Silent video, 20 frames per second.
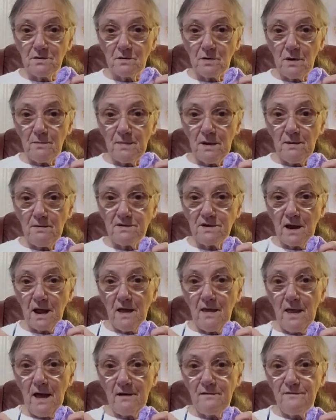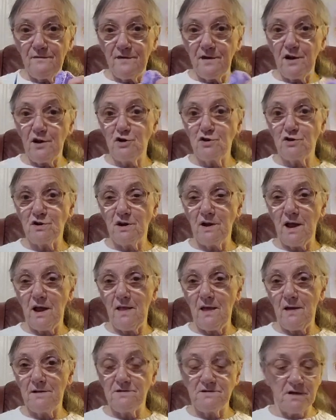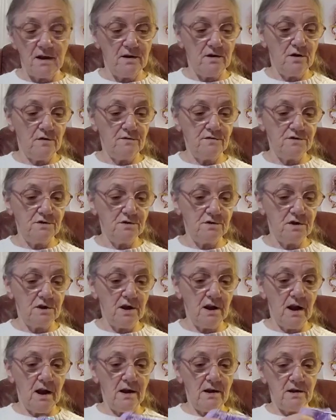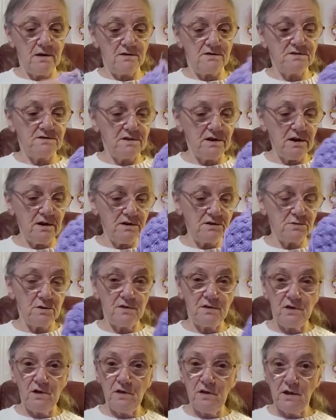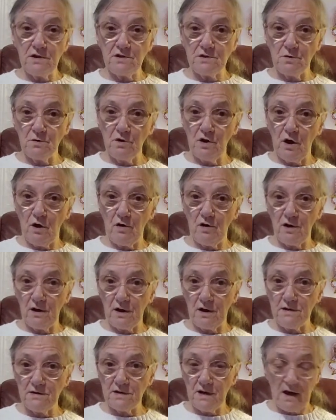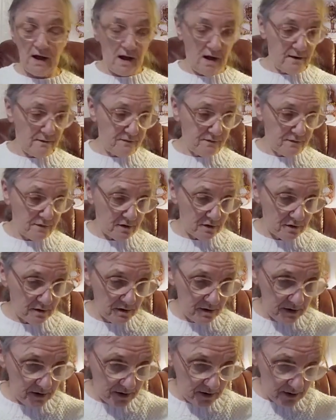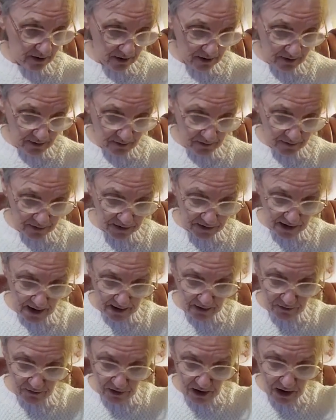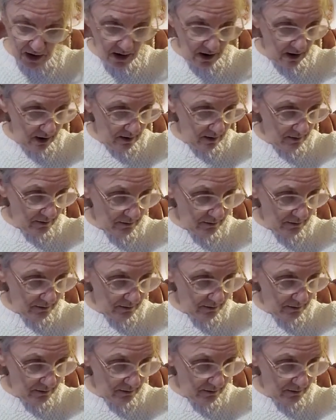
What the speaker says: So I'll be able to get that finished and get that sent off to the United States with the other two cardigans that I have for Madagri.